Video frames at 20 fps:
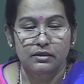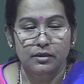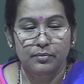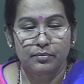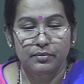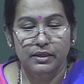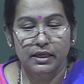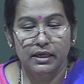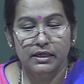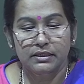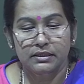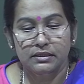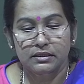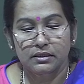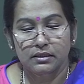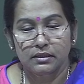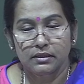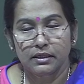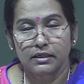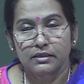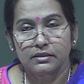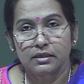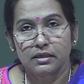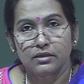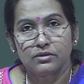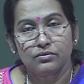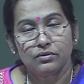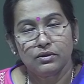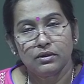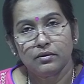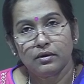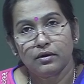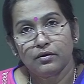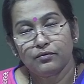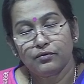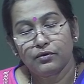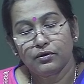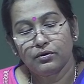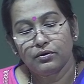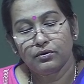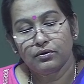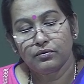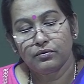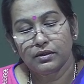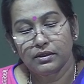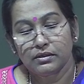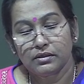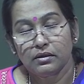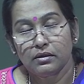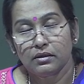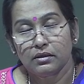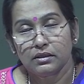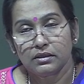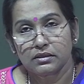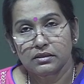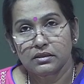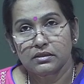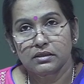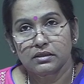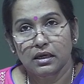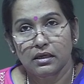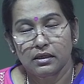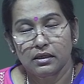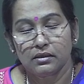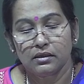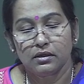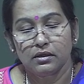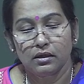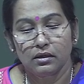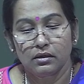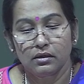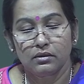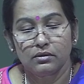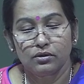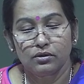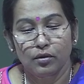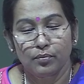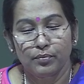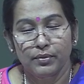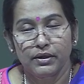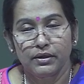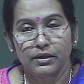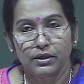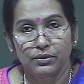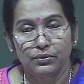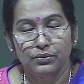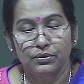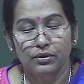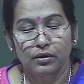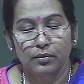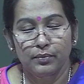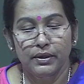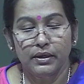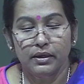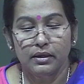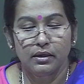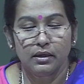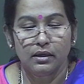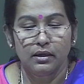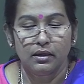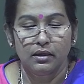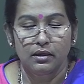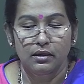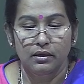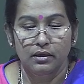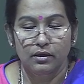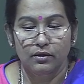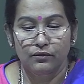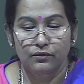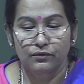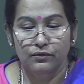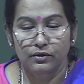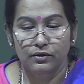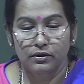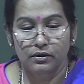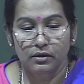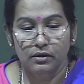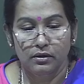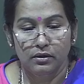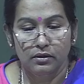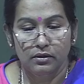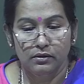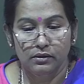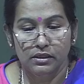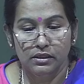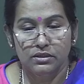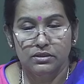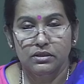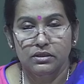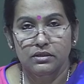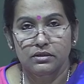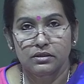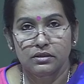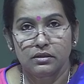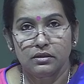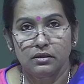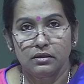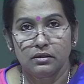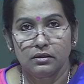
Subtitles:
Next class will will discuss another new topic. Now, for this session,